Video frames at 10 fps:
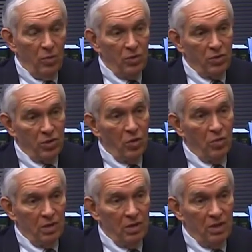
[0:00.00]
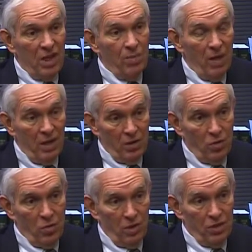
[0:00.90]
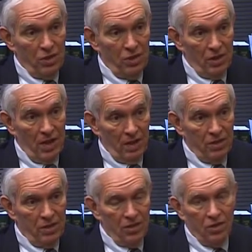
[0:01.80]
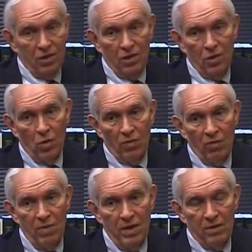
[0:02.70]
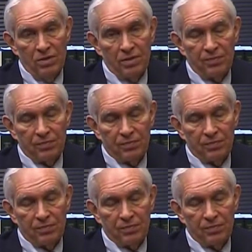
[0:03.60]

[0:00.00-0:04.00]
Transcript: which was on the appellate court in Cincinnati, the Sixth Circuit Court of Appeals.